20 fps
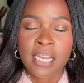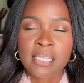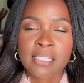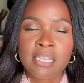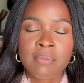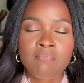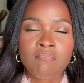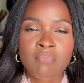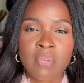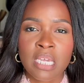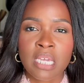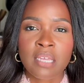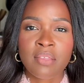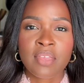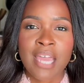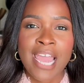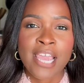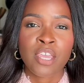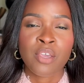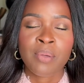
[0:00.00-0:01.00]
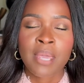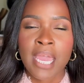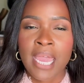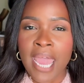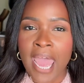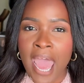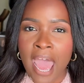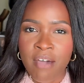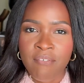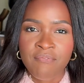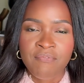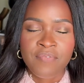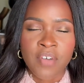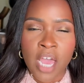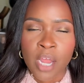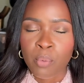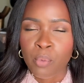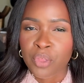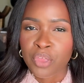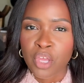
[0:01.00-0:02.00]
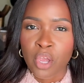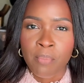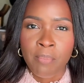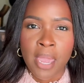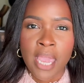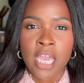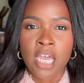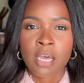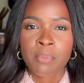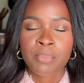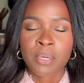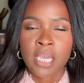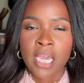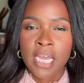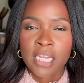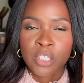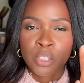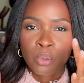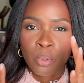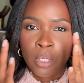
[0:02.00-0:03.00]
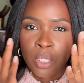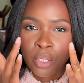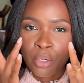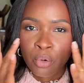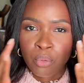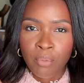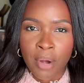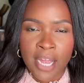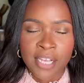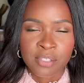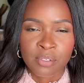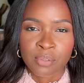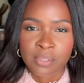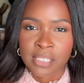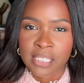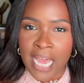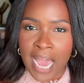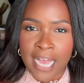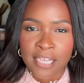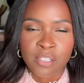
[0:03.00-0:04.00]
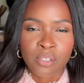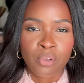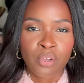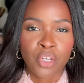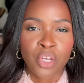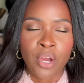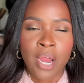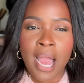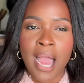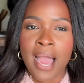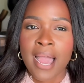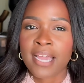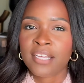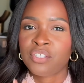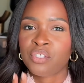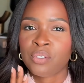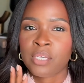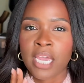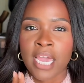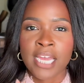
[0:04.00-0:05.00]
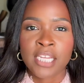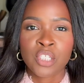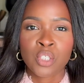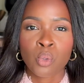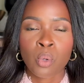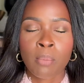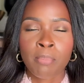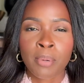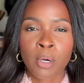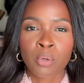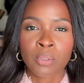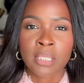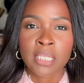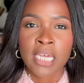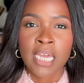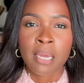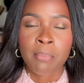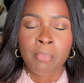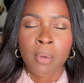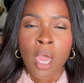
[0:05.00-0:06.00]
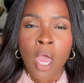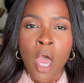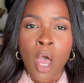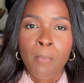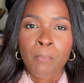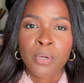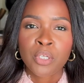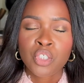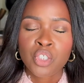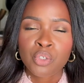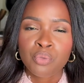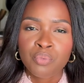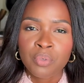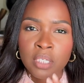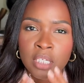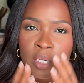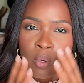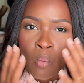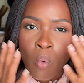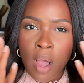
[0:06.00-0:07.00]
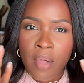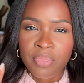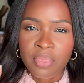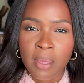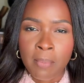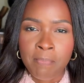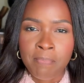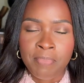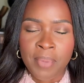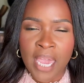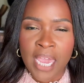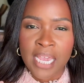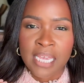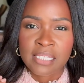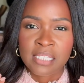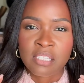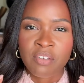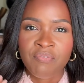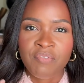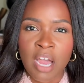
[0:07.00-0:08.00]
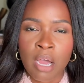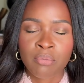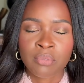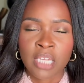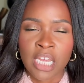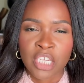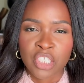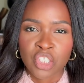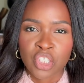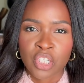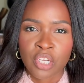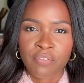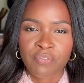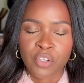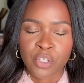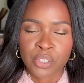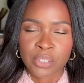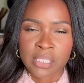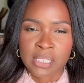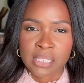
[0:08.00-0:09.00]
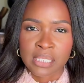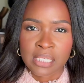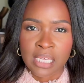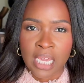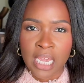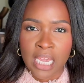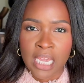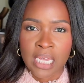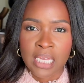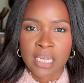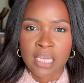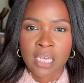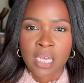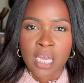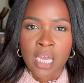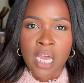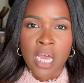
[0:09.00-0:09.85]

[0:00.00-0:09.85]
doesn't mean that you can't have fun with your makeup. You can't do a little razzle dazzle in your eyes. You can't do a bold lip, but you really want the base, the foundation of your skin